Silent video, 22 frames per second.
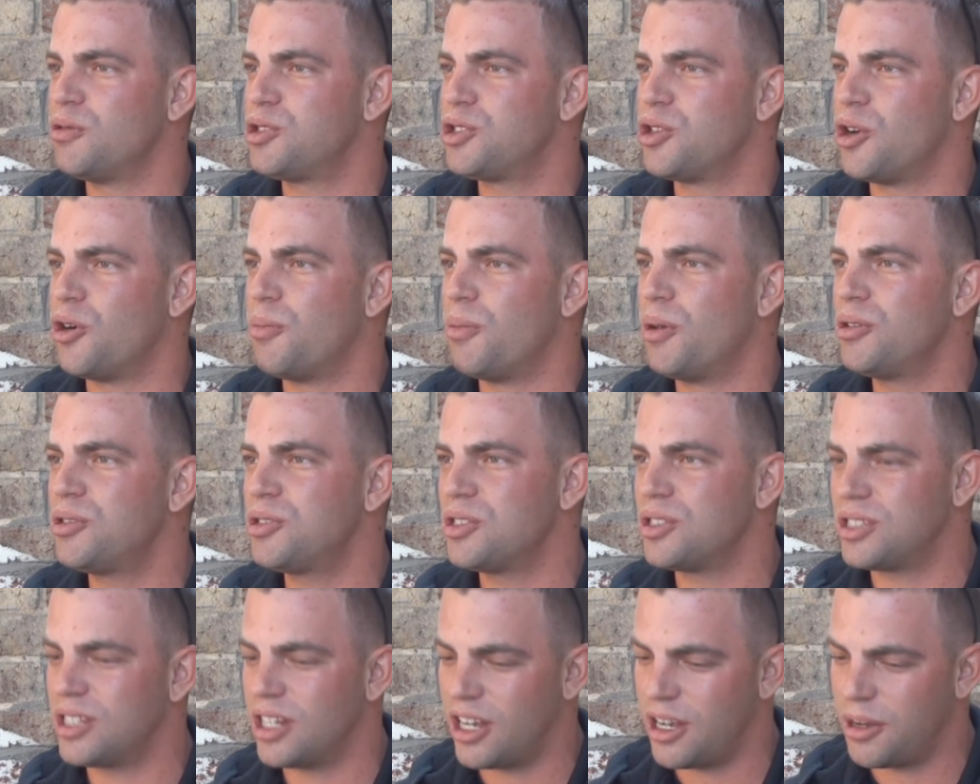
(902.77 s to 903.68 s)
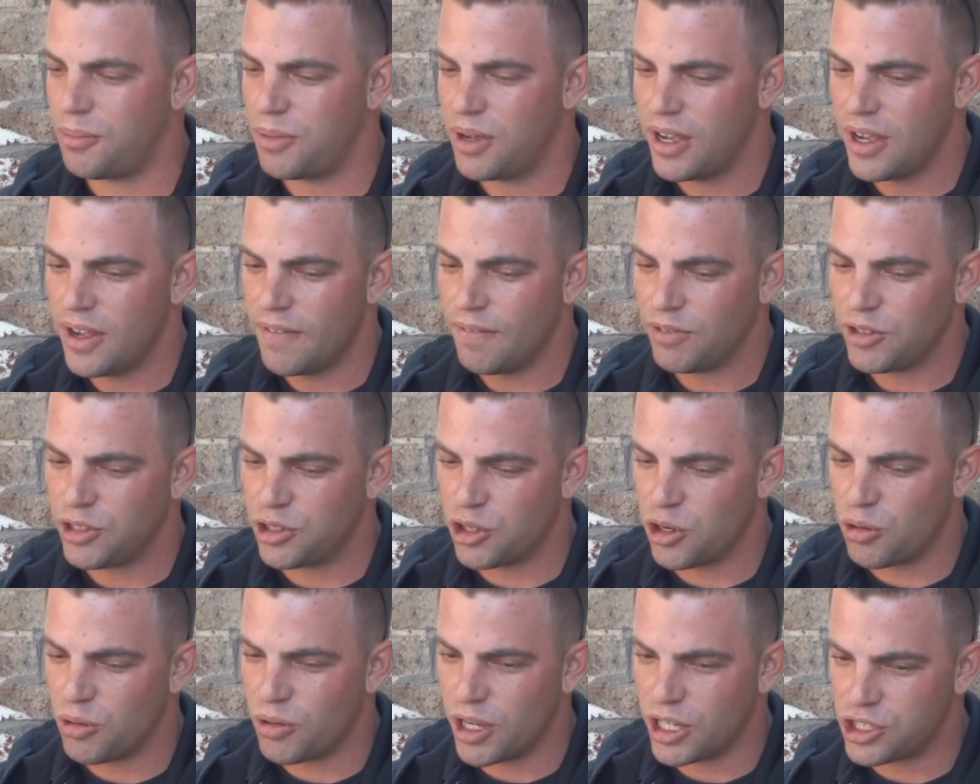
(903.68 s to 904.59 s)
So most of the time, you
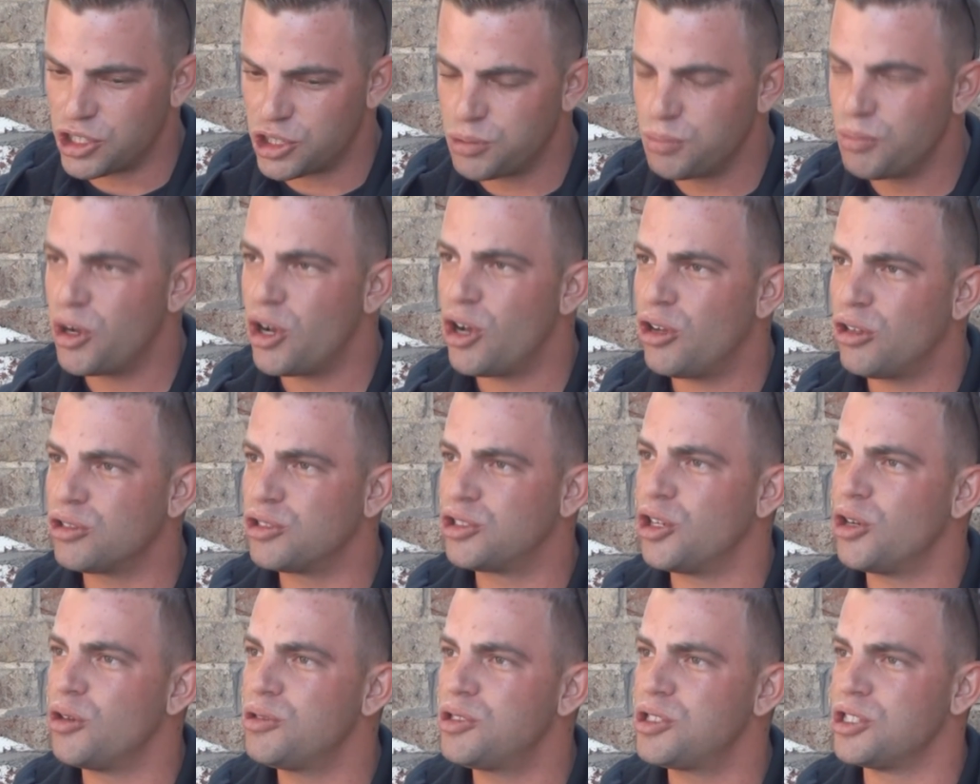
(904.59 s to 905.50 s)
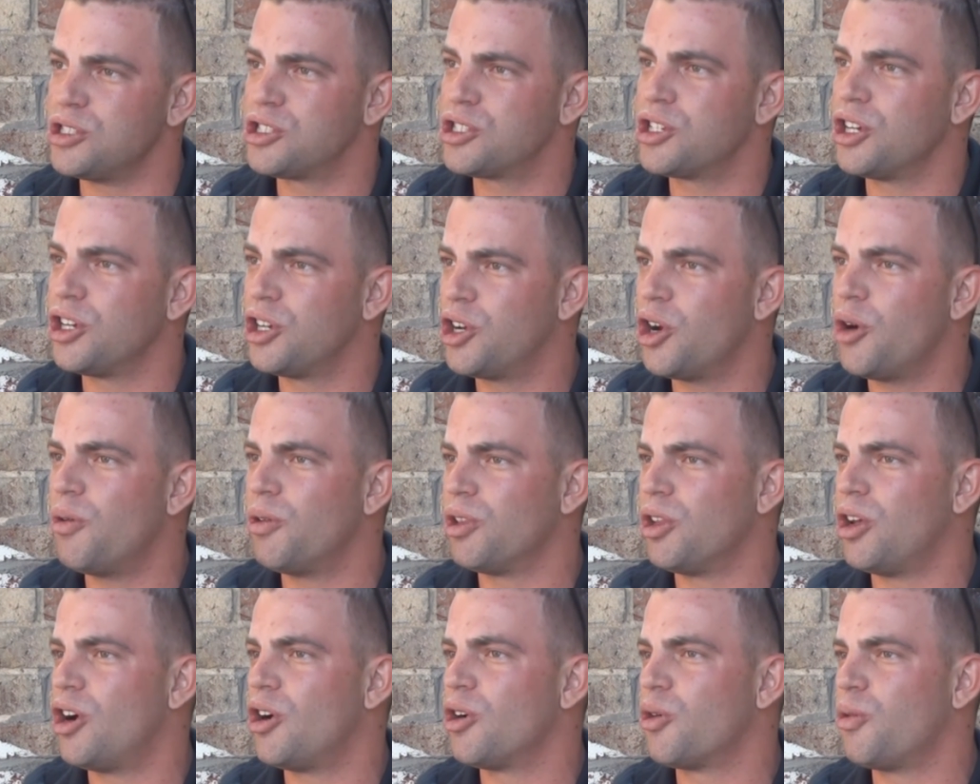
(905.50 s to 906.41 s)
know, a small dosage can go a
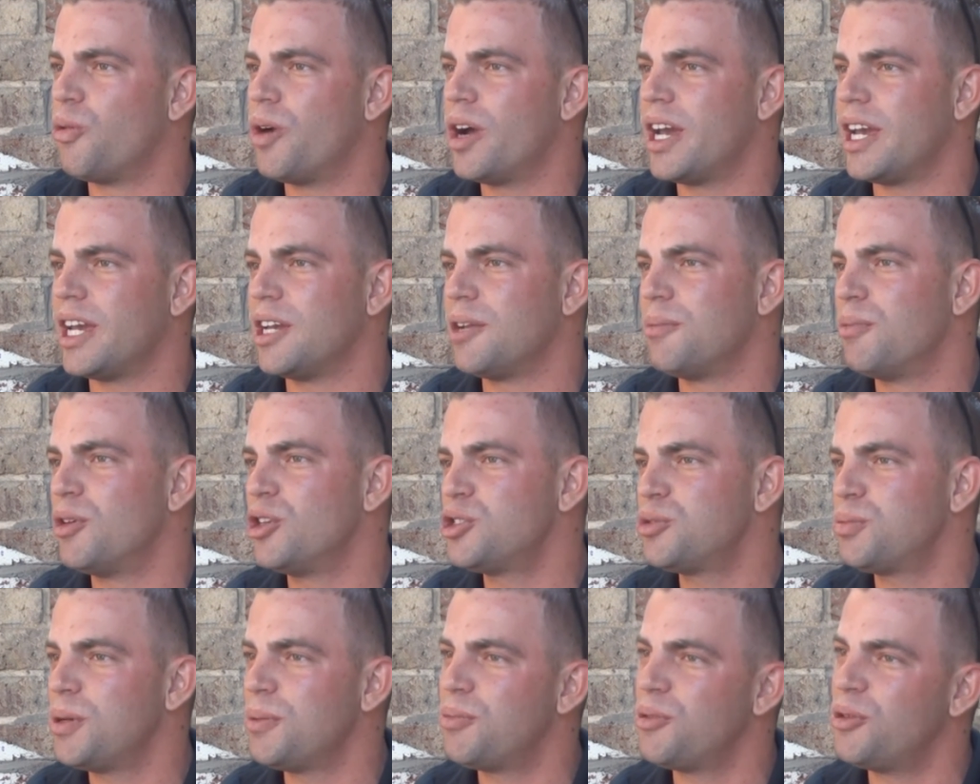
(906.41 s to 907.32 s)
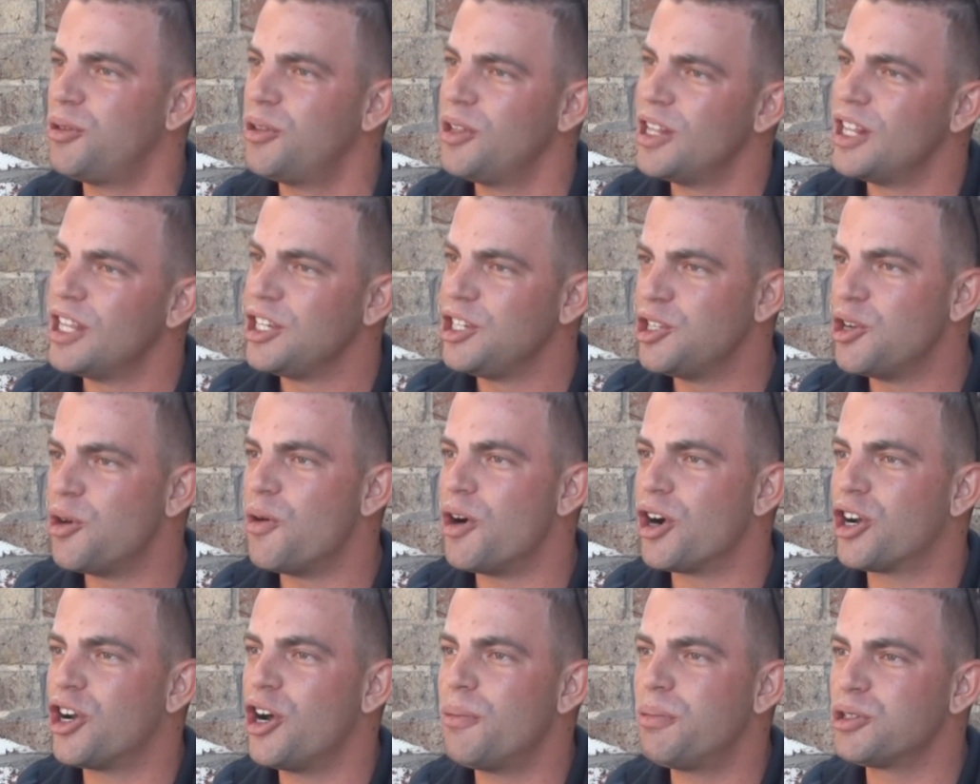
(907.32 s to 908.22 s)
long way. And most people, you know,
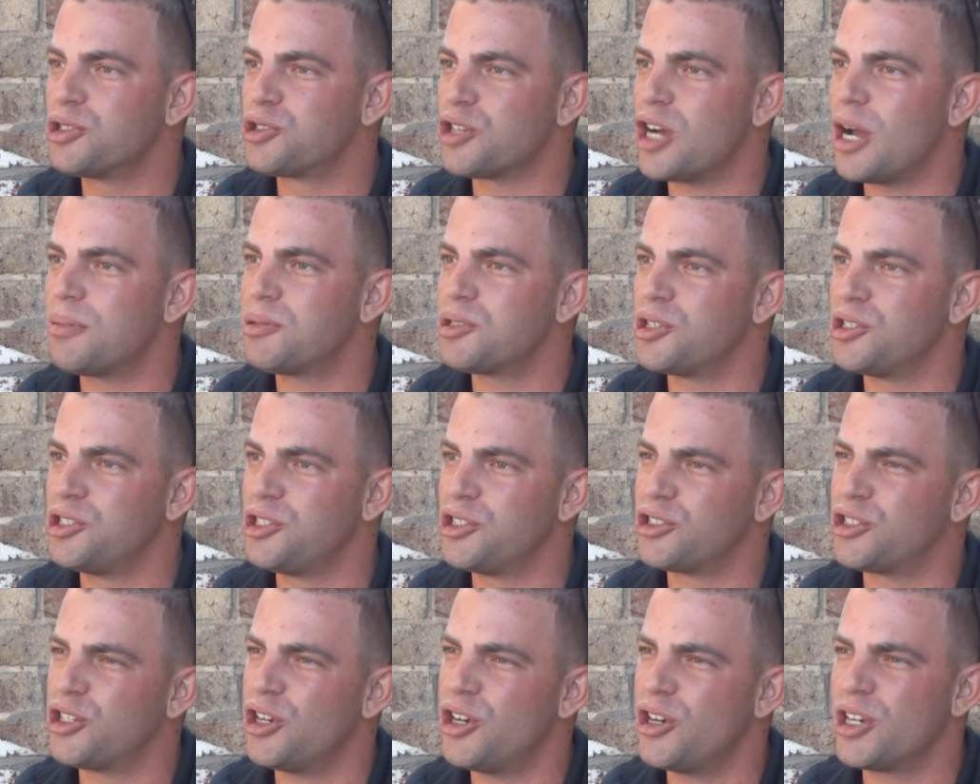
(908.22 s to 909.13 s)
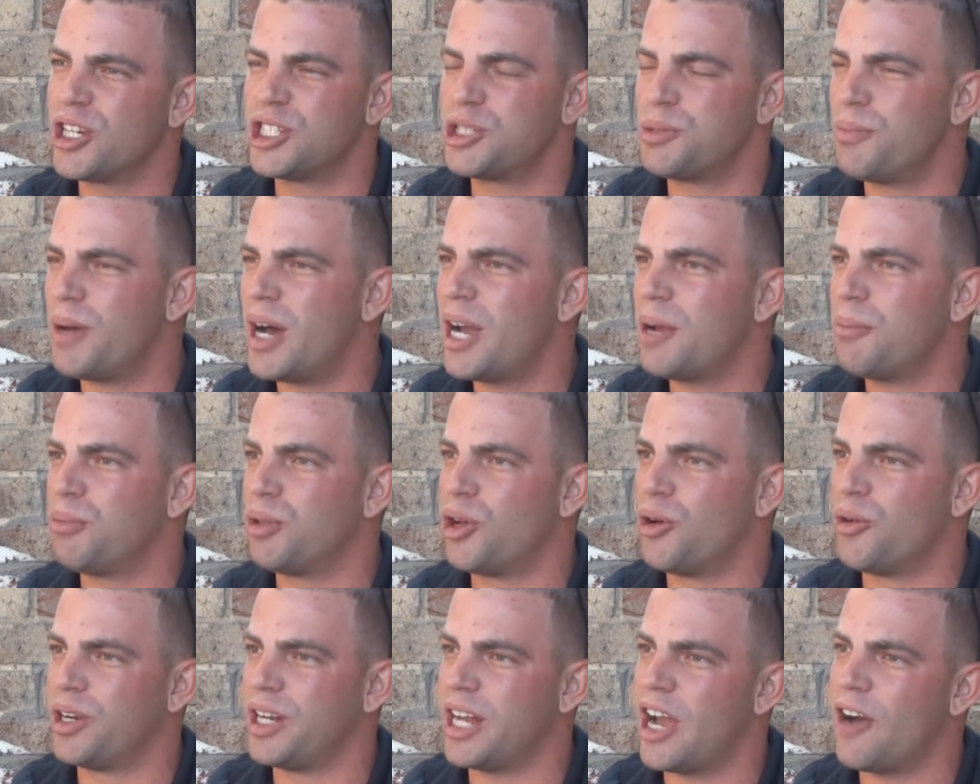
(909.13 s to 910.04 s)
a couple drops under your tongue, it's mind
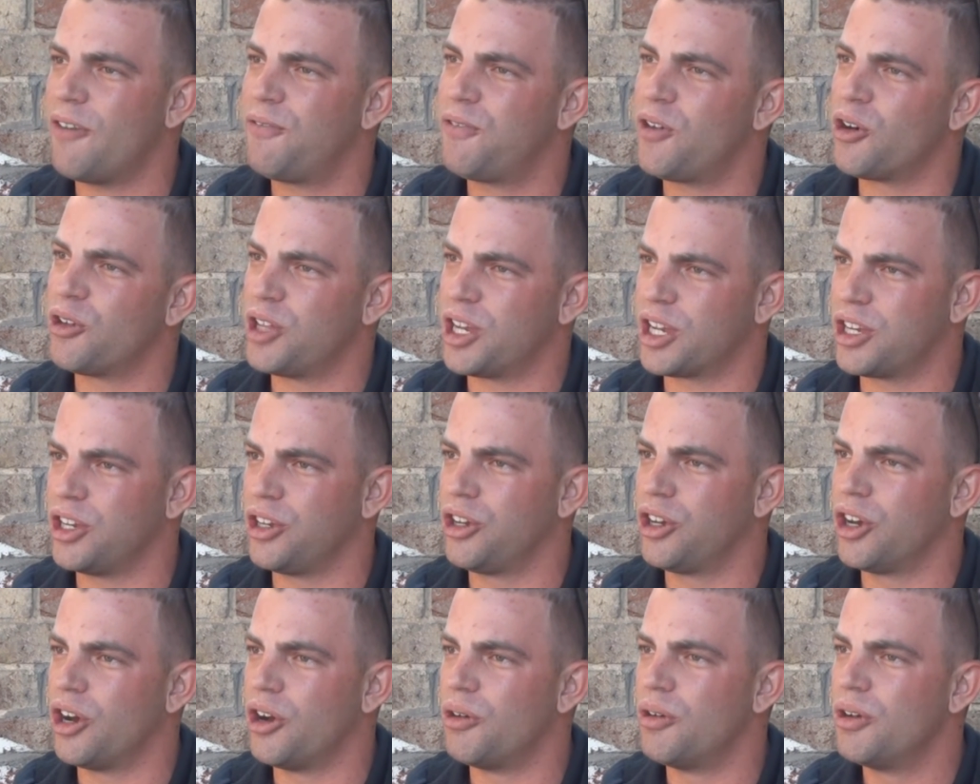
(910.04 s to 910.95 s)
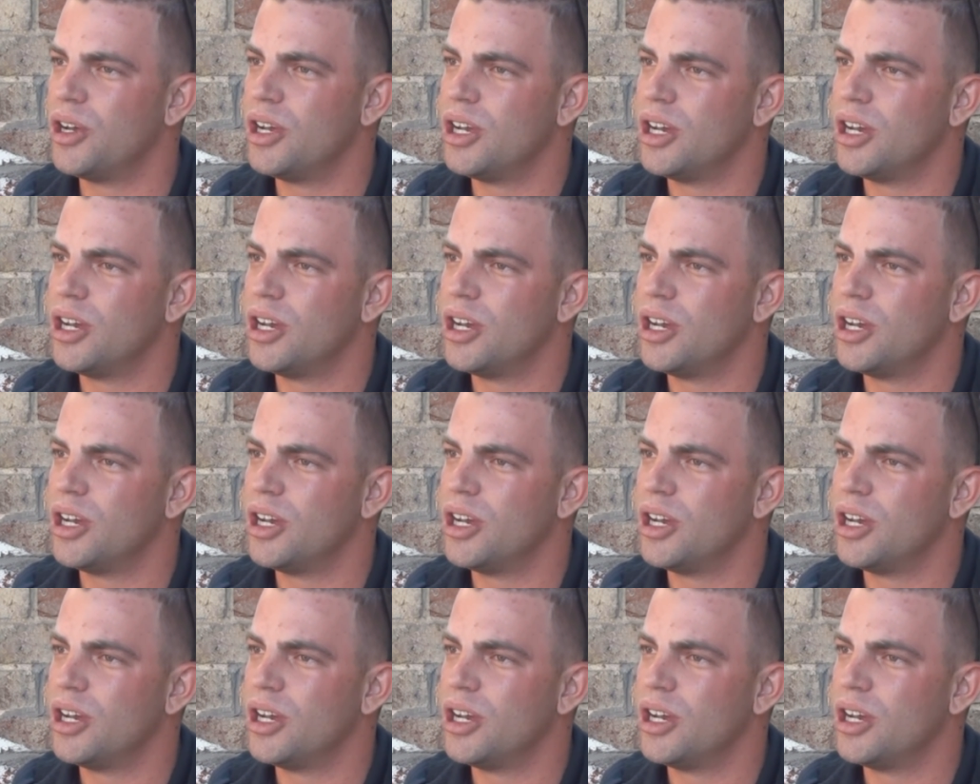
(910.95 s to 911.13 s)
blowing how far that can go.